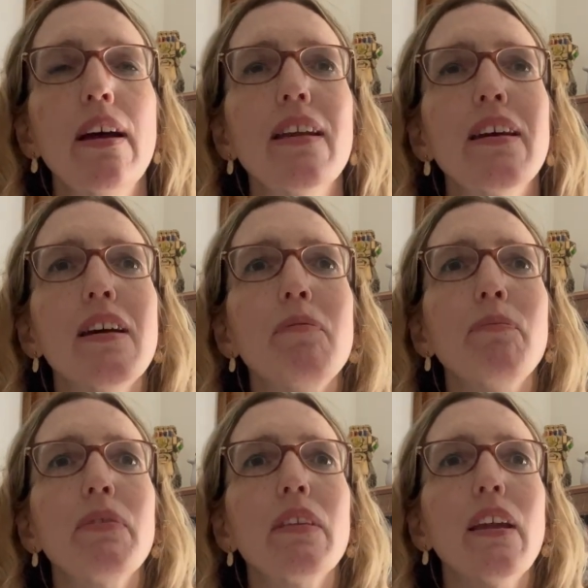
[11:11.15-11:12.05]
And
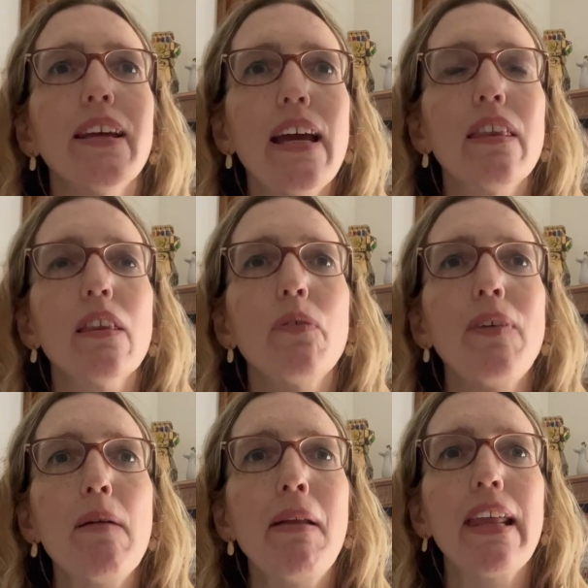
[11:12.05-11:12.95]
again, the
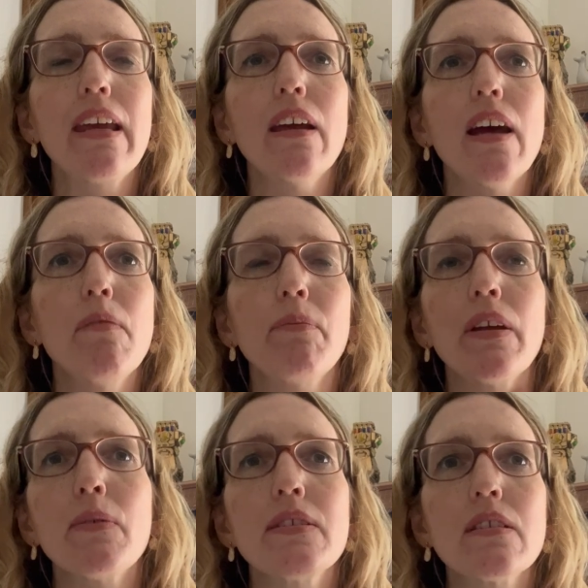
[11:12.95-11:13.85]
family,
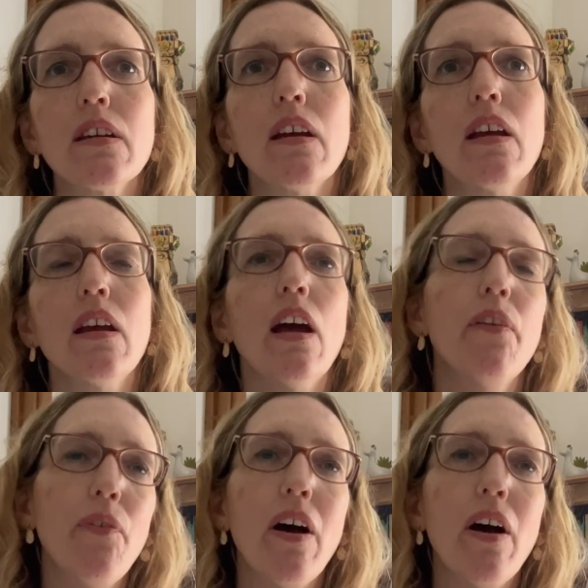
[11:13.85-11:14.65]
it was her,